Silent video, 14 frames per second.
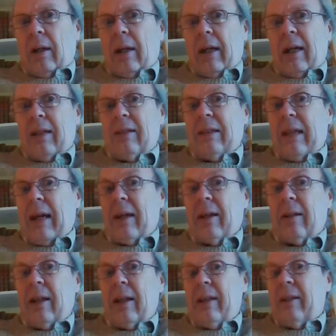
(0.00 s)
and
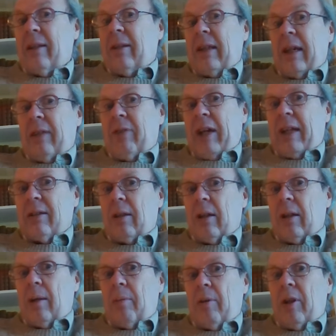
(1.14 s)
secondly, that the advanced
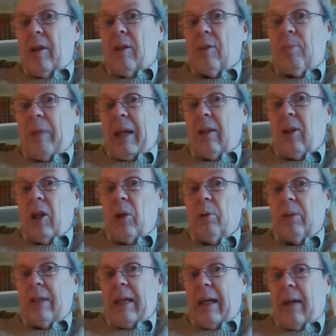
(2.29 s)
economies may close
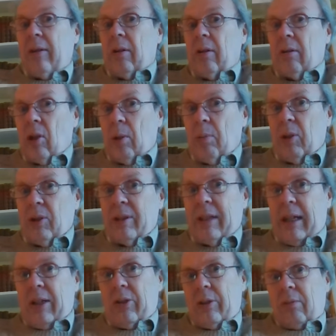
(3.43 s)
down on
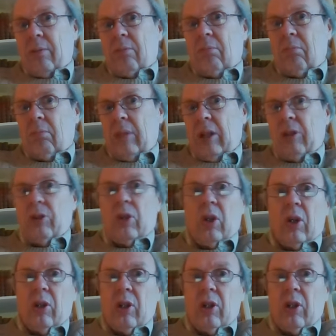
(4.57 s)
globalization. They're turned